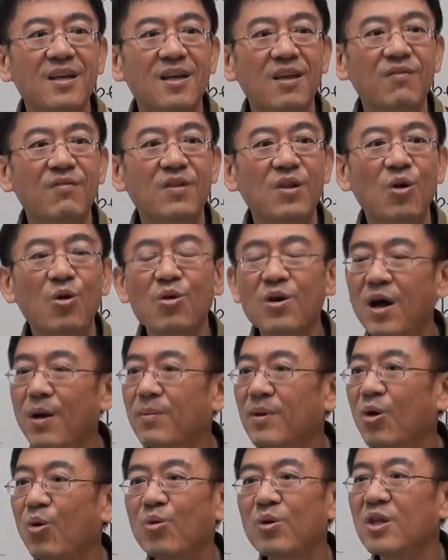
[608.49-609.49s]
If the whole
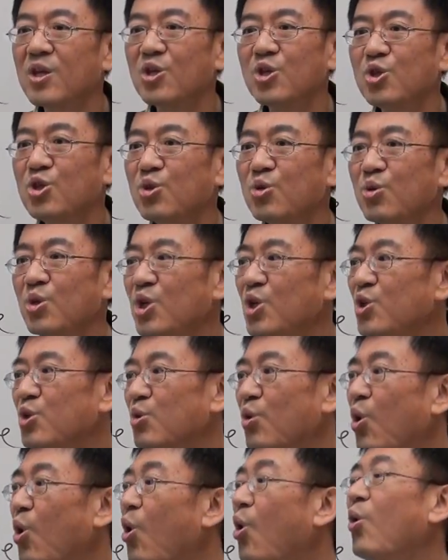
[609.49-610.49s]
company only
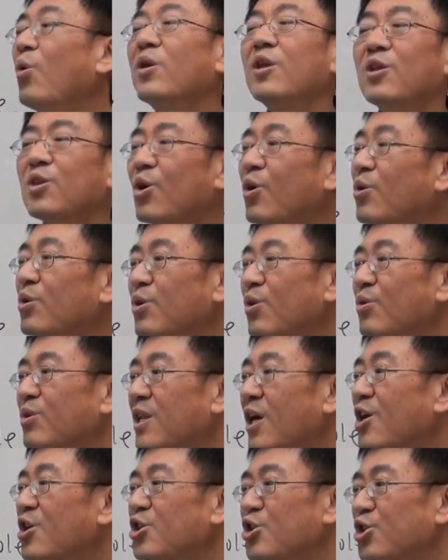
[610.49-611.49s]
issue only total
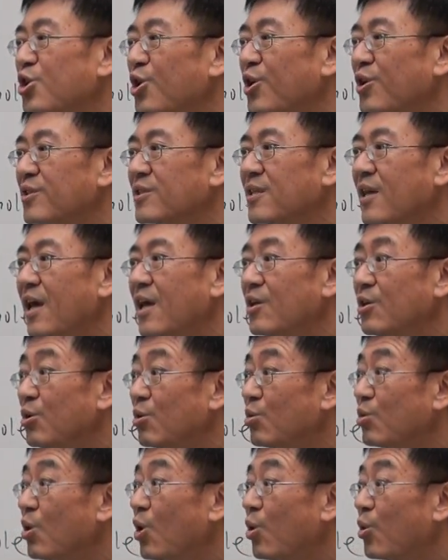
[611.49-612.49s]
10 shares and
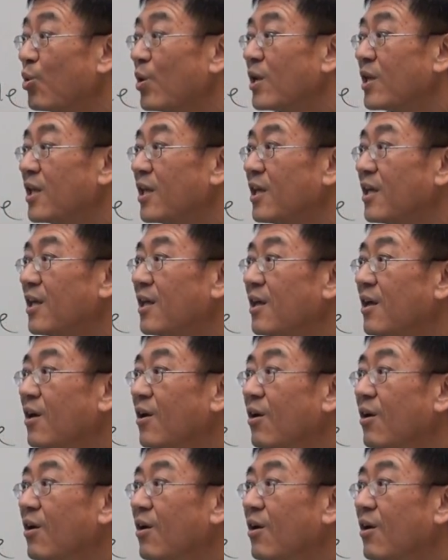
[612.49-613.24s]
you already